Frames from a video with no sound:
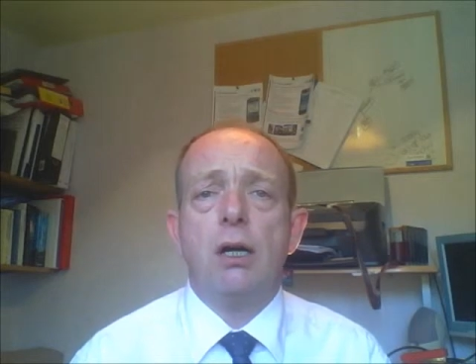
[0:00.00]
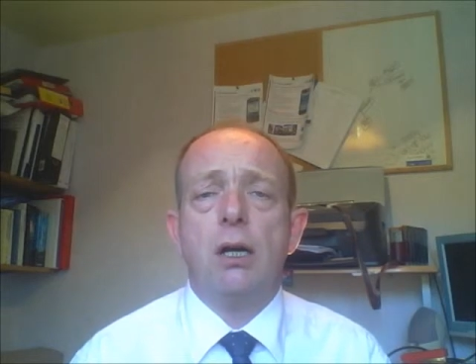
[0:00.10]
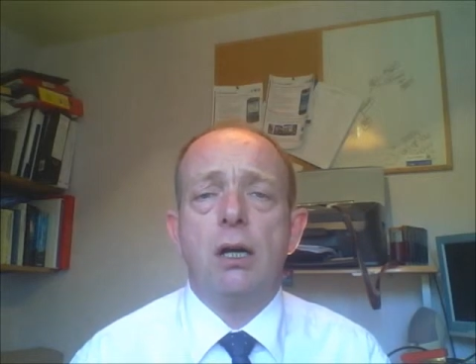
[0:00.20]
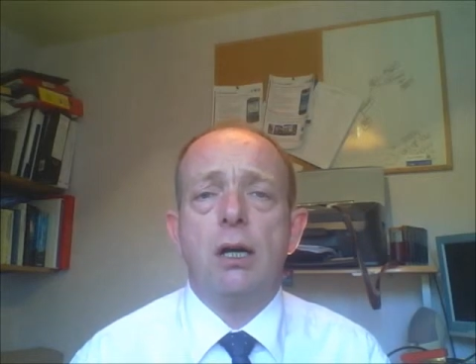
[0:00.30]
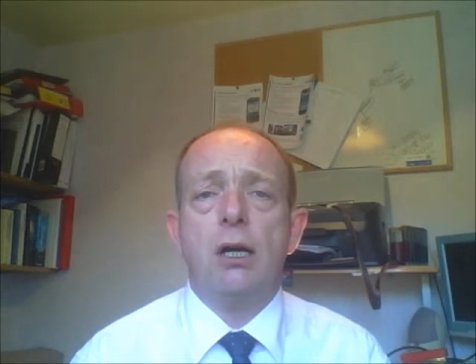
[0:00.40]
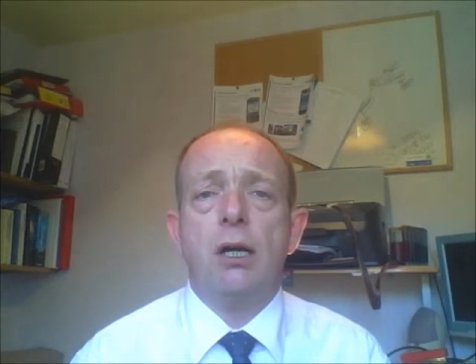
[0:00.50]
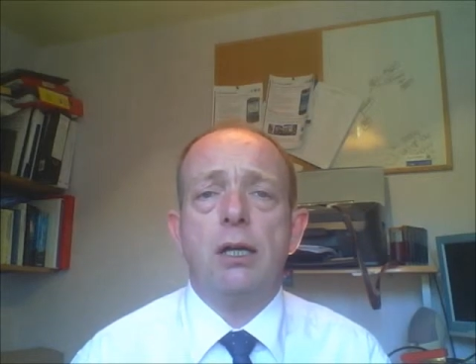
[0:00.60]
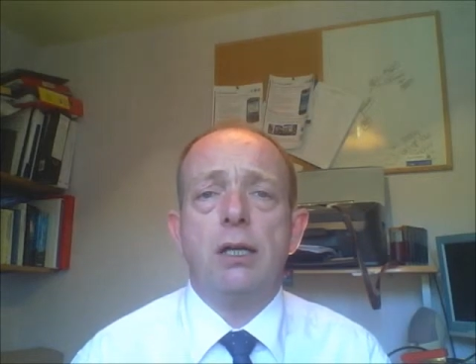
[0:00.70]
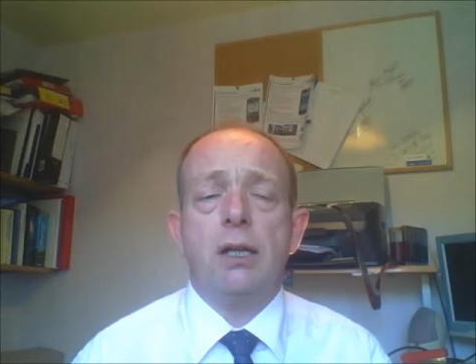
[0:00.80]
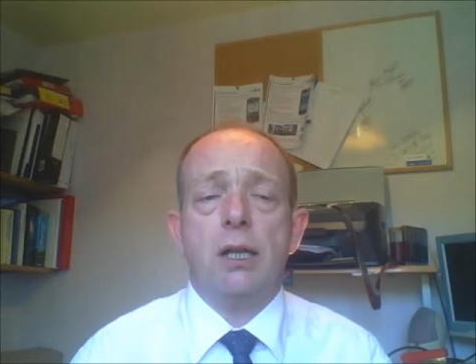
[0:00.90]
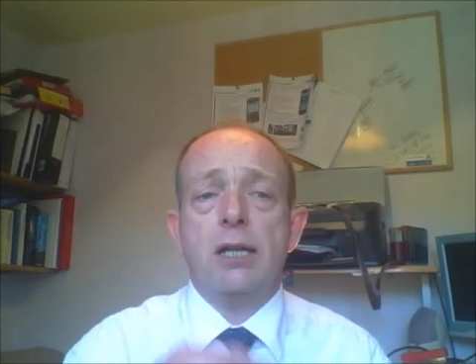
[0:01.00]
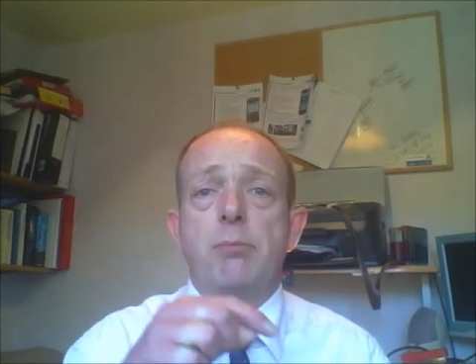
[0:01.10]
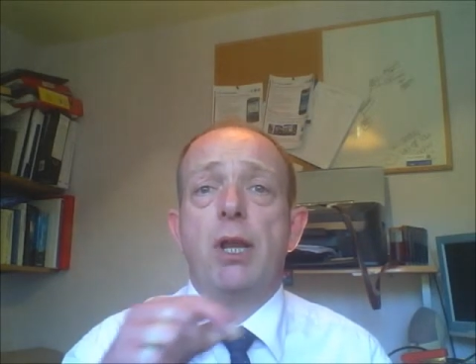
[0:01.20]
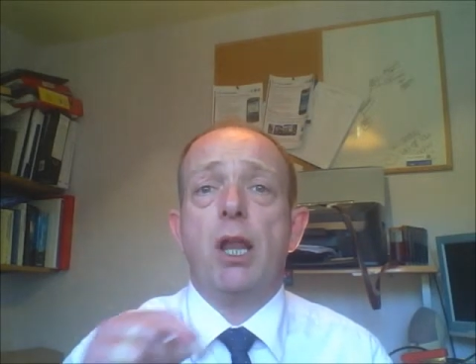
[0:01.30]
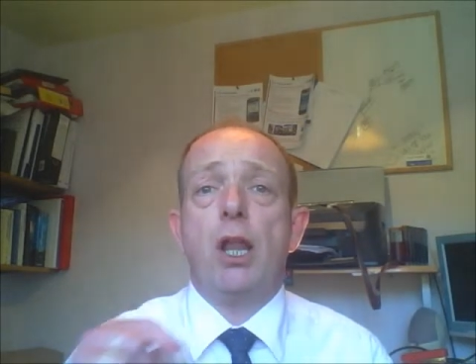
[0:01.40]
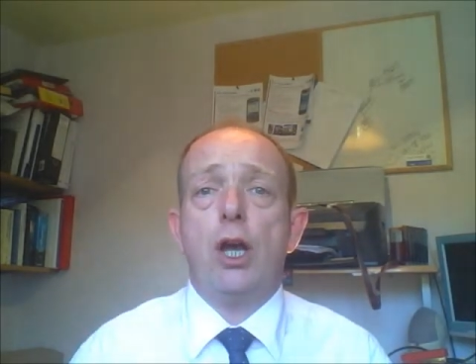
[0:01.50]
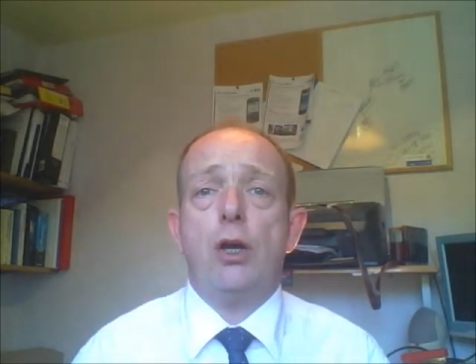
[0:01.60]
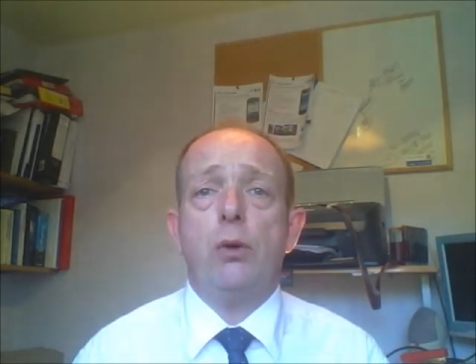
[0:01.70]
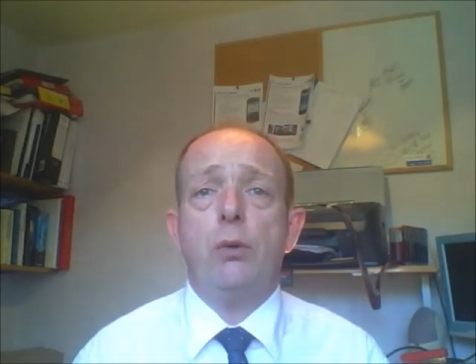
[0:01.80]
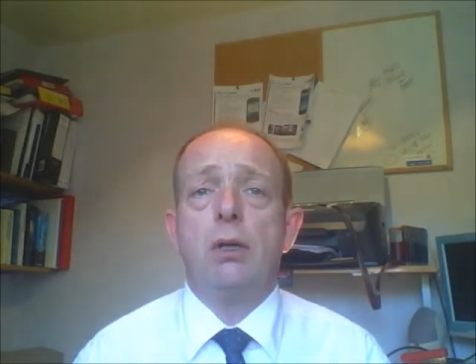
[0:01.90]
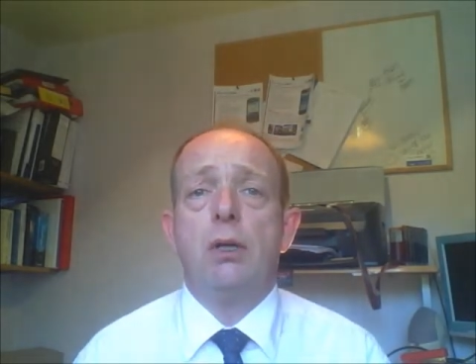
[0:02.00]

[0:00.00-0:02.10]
uh, in the link below